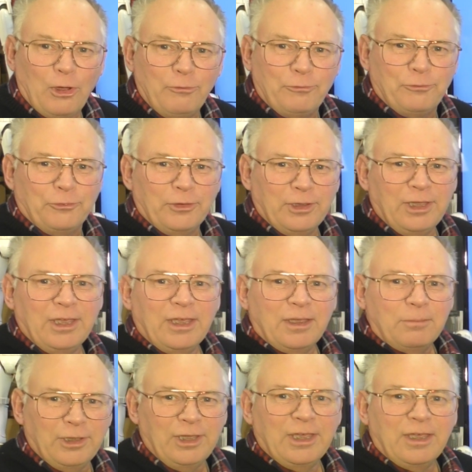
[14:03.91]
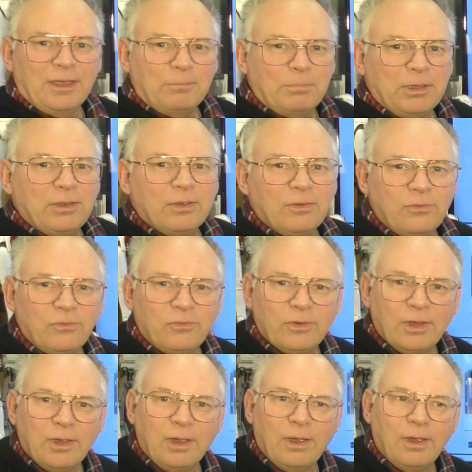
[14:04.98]
of, because
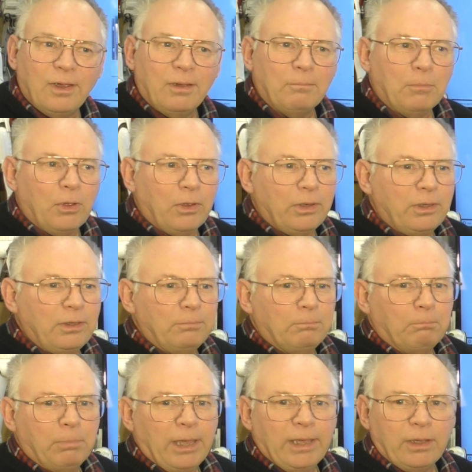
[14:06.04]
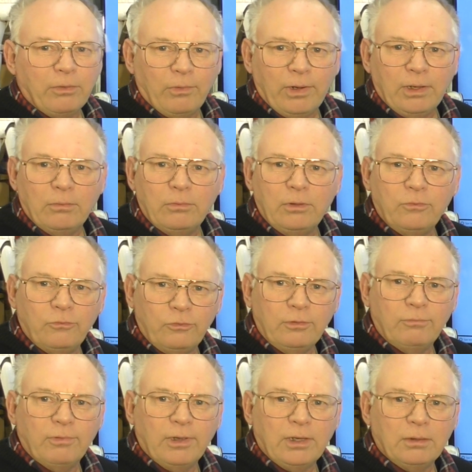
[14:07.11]
my background is
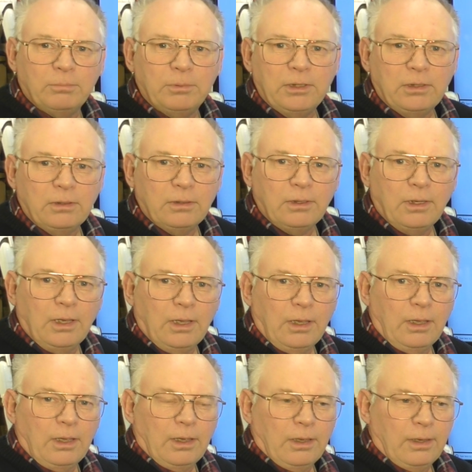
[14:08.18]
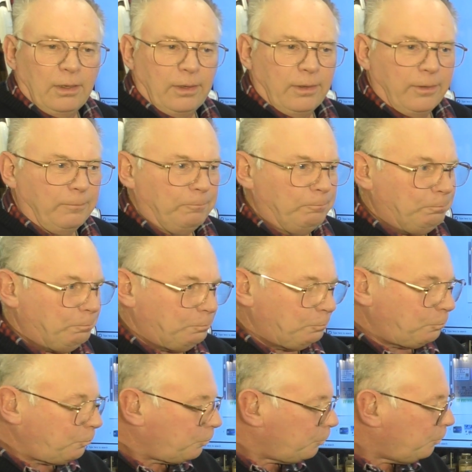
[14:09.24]
developing shall
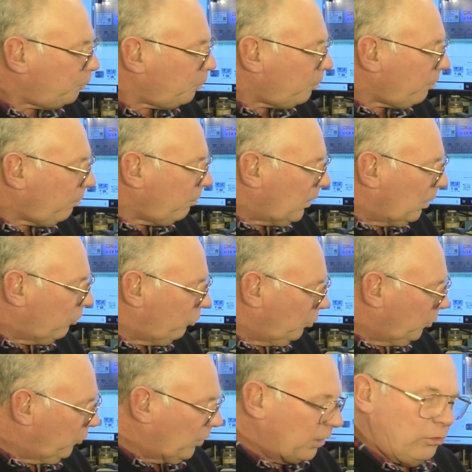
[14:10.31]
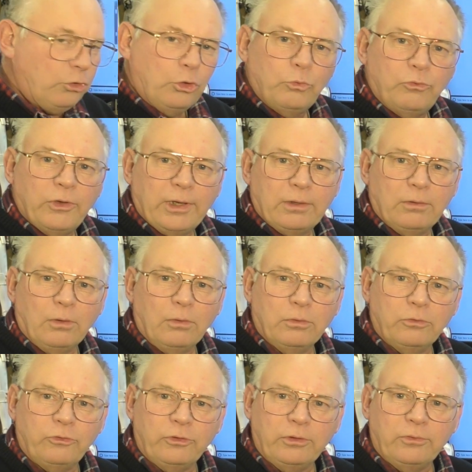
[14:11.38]
we say new
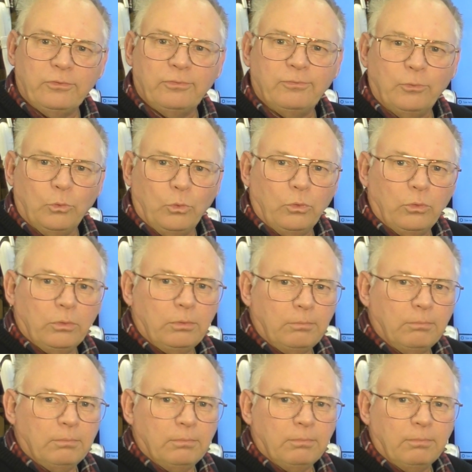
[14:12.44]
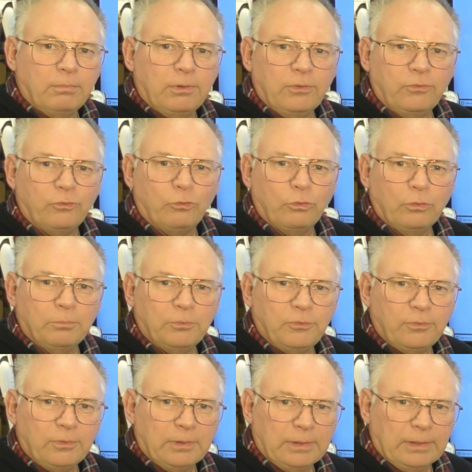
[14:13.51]
technologies for these groups.